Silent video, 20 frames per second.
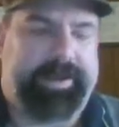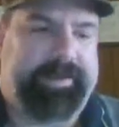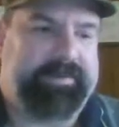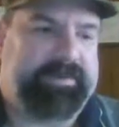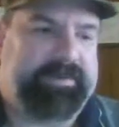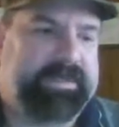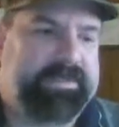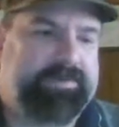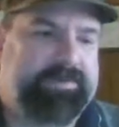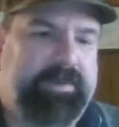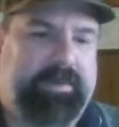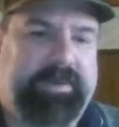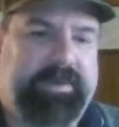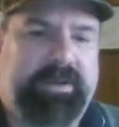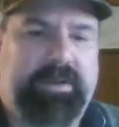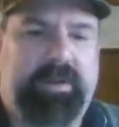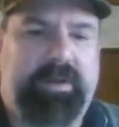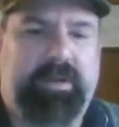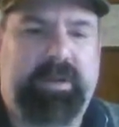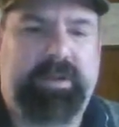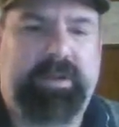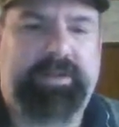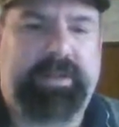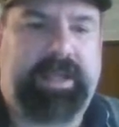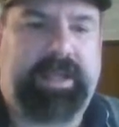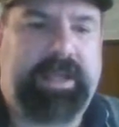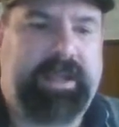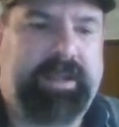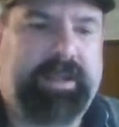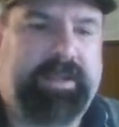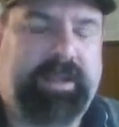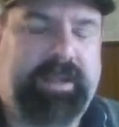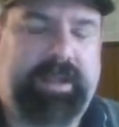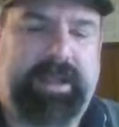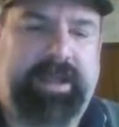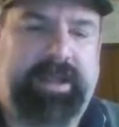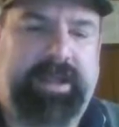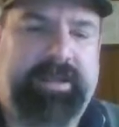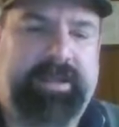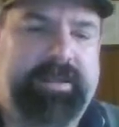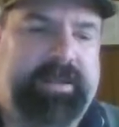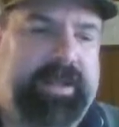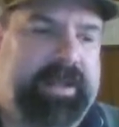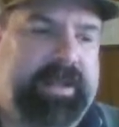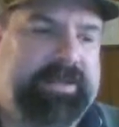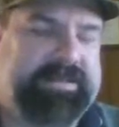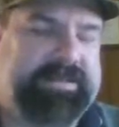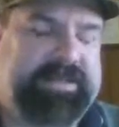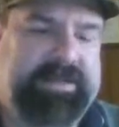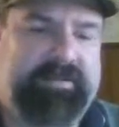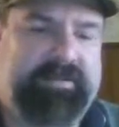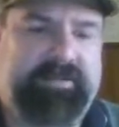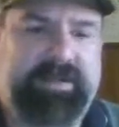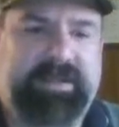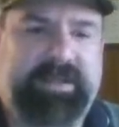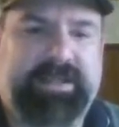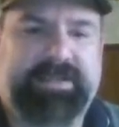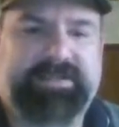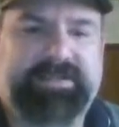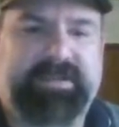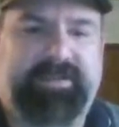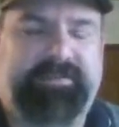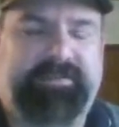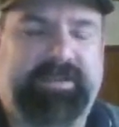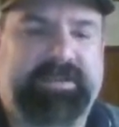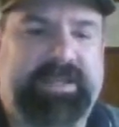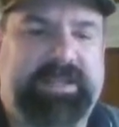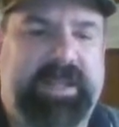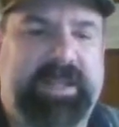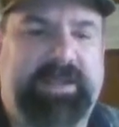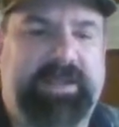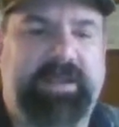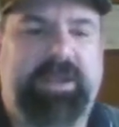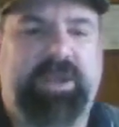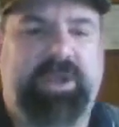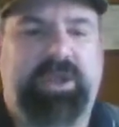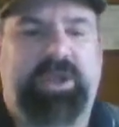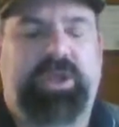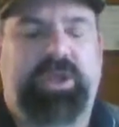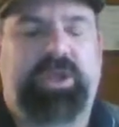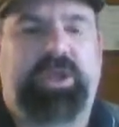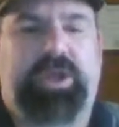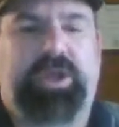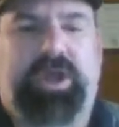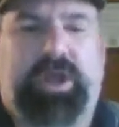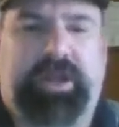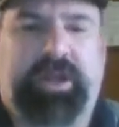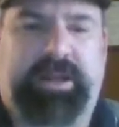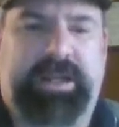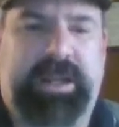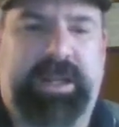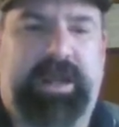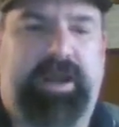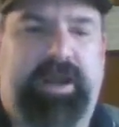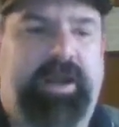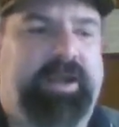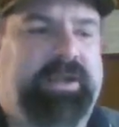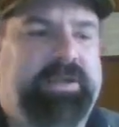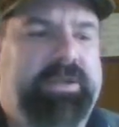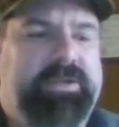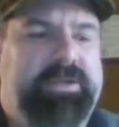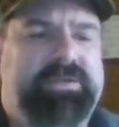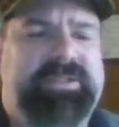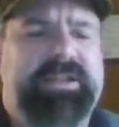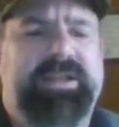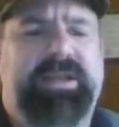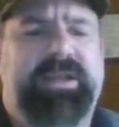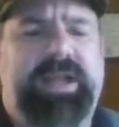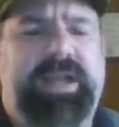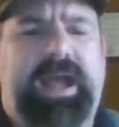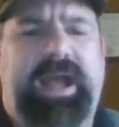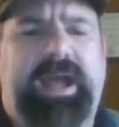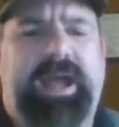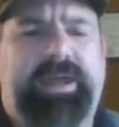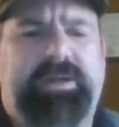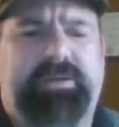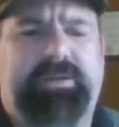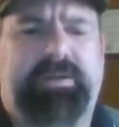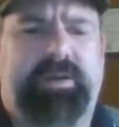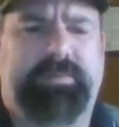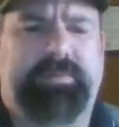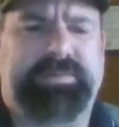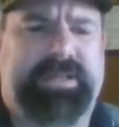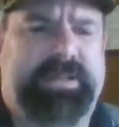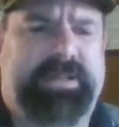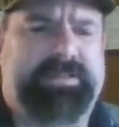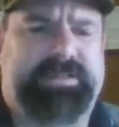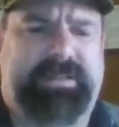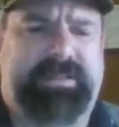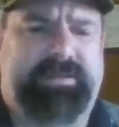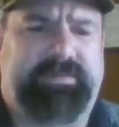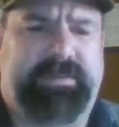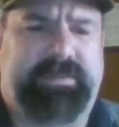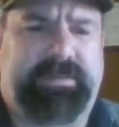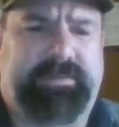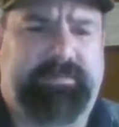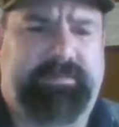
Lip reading: These women go on TV and stuff like that. You see a guy who comes on TV,